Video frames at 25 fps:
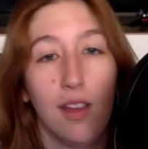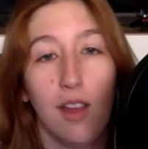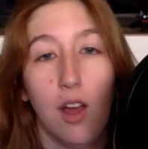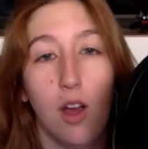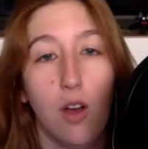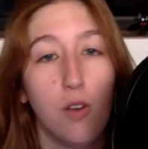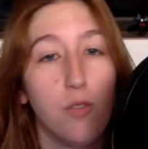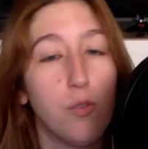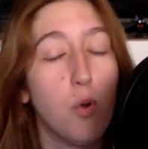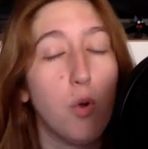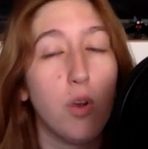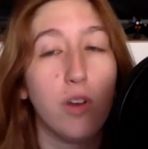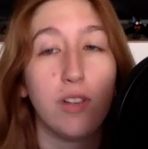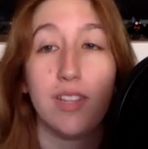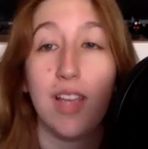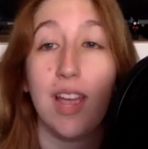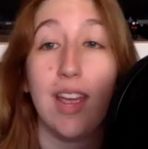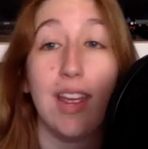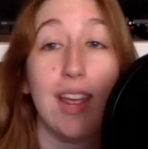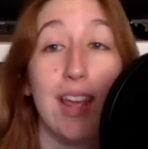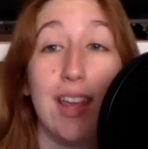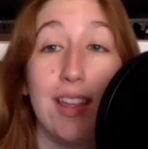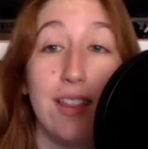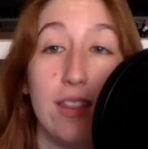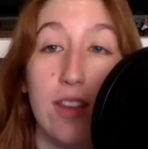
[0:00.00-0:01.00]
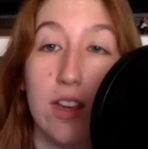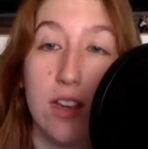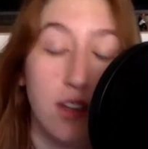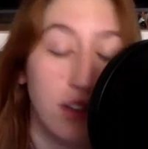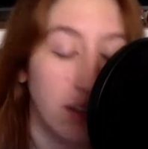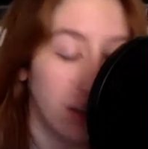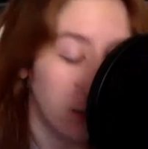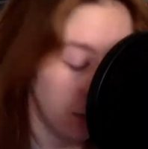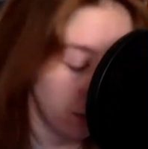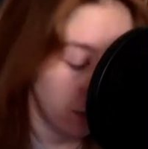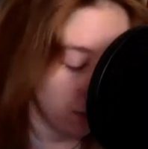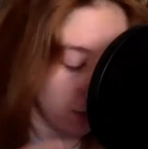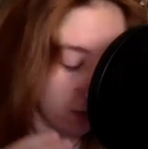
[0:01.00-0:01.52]
Of course,
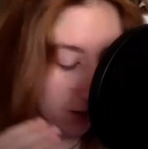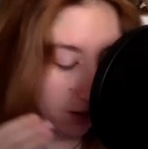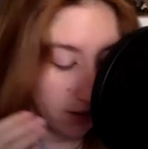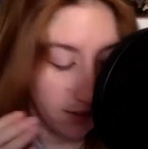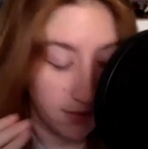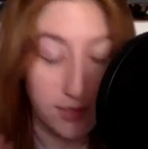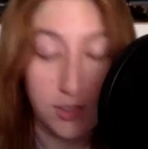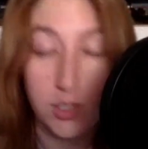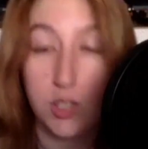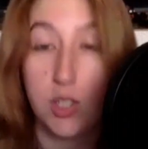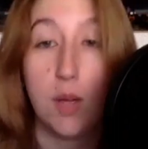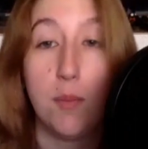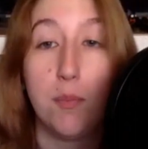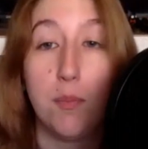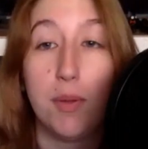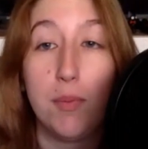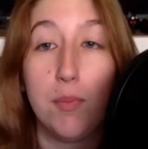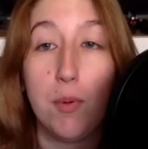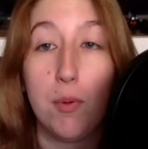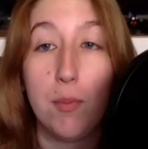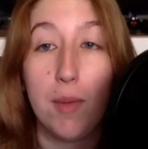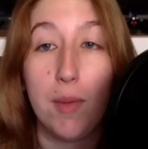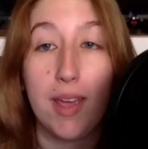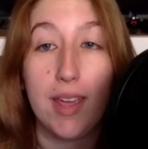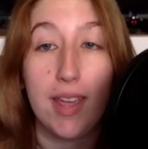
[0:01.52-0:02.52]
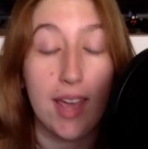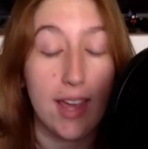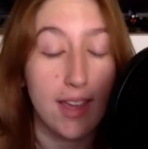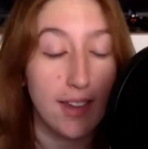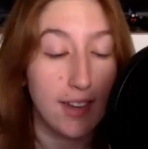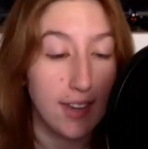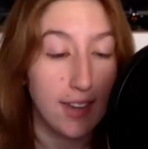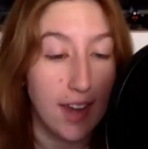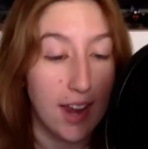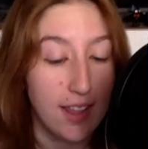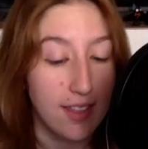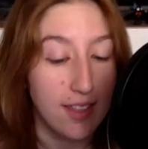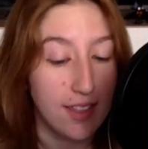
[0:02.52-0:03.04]
some people might,
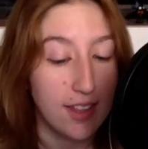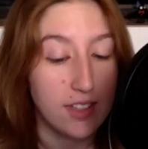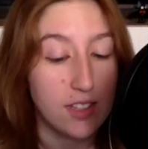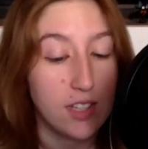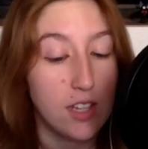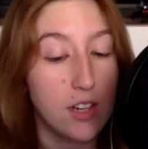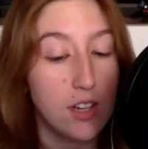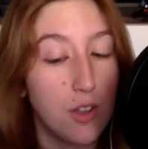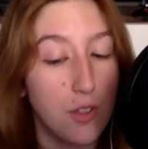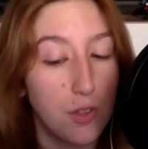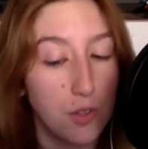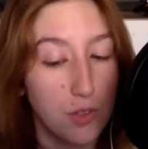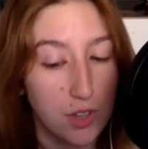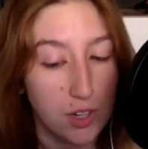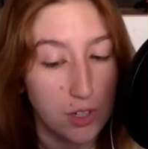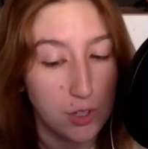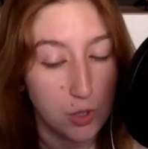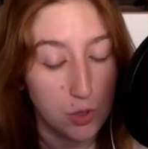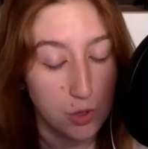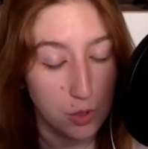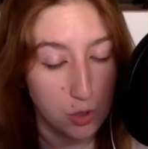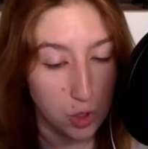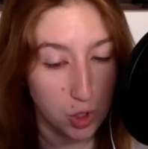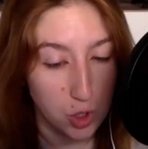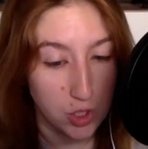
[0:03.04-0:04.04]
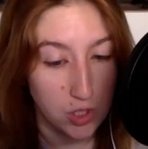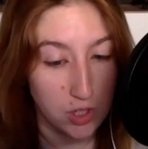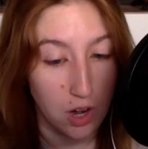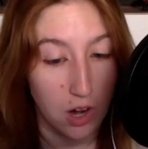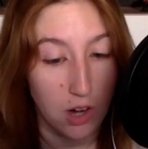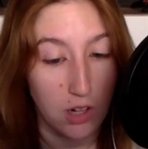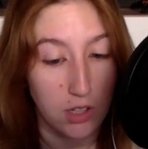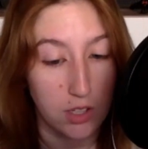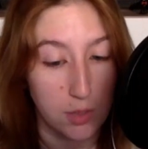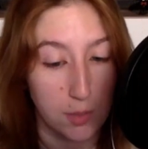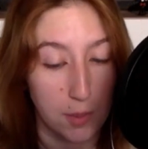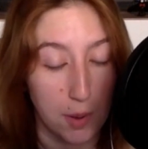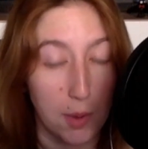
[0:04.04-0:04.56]
and that's another thing too you just
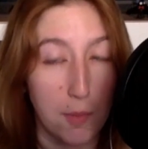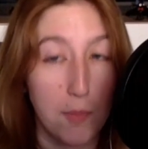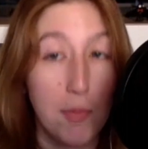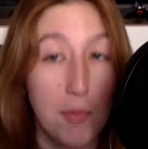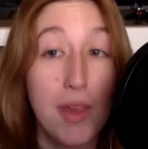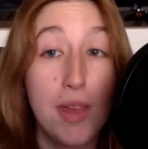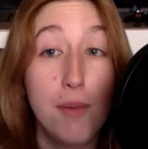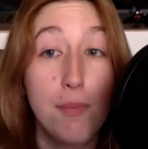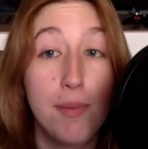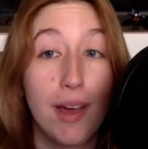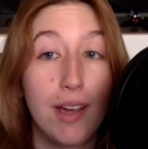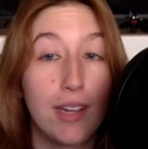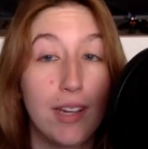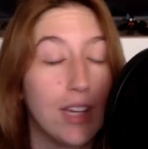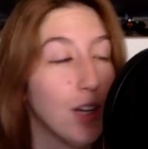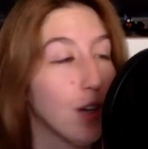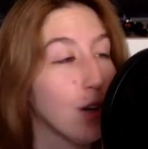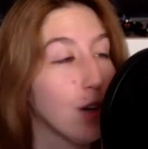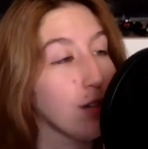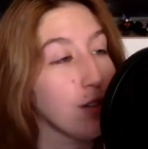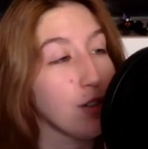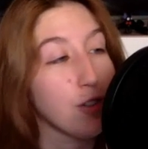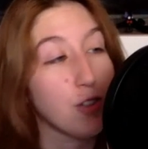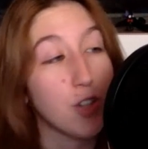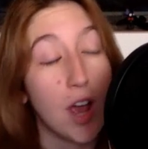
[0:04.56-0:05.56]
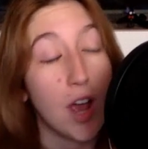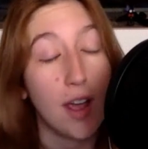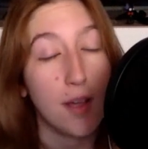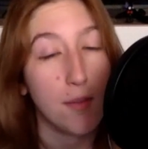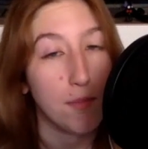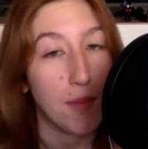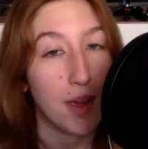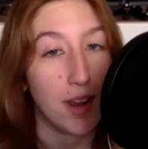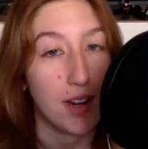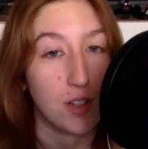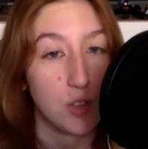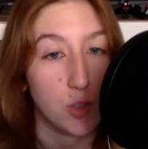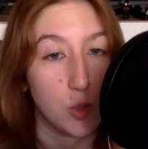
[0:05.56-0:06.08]
talked about it, piggybacking on your time
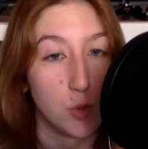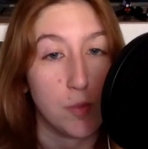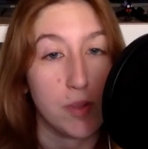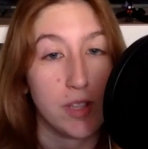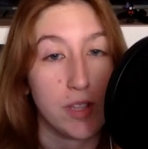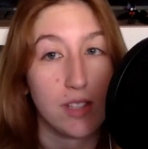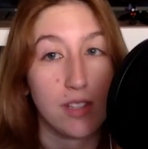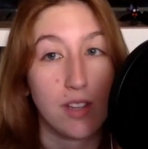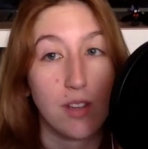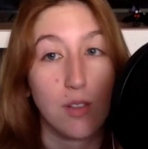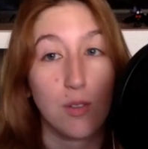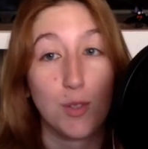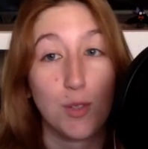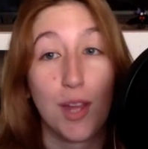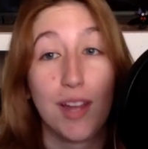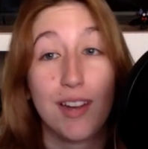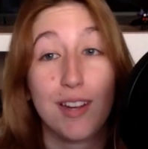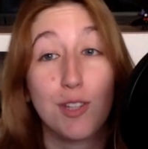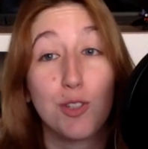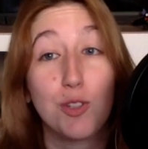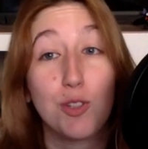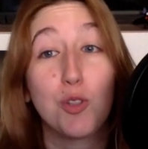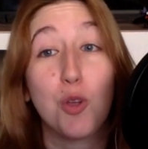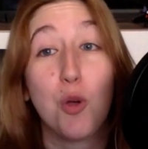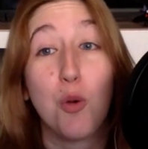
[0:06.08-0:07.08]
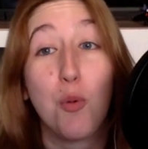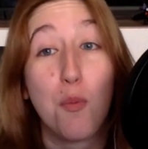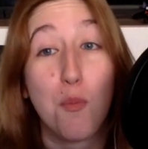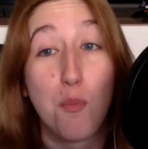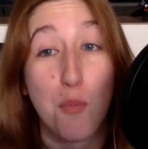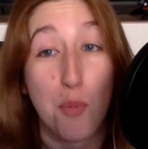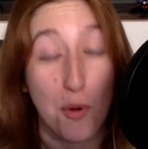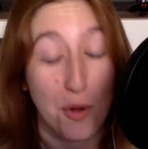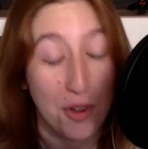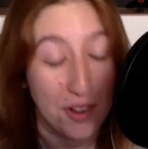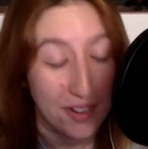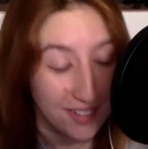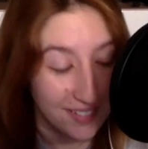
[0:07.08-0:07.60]
management skills. That is so
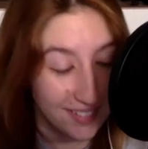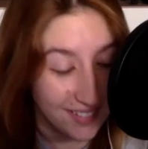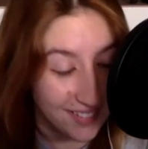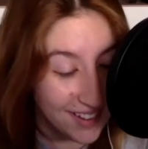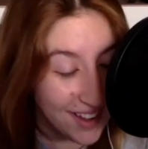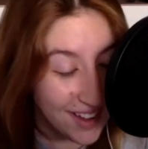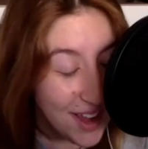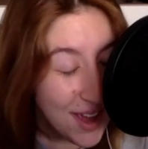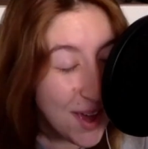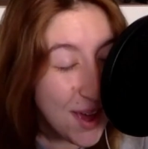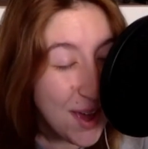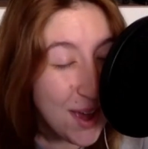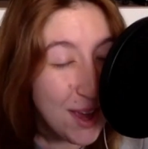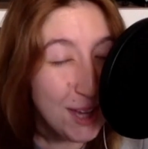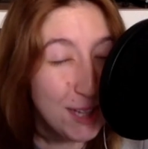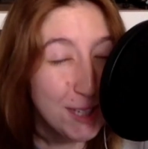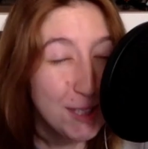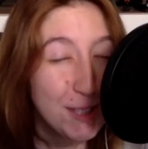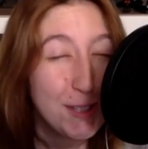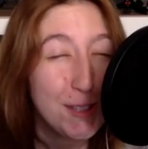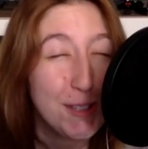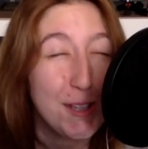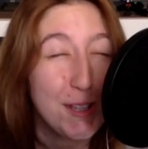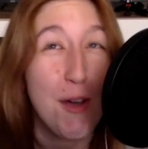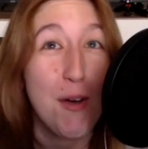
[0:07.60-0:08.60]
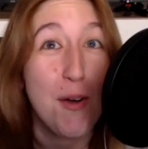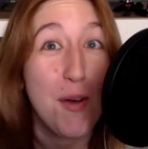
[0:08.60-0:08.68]
important. So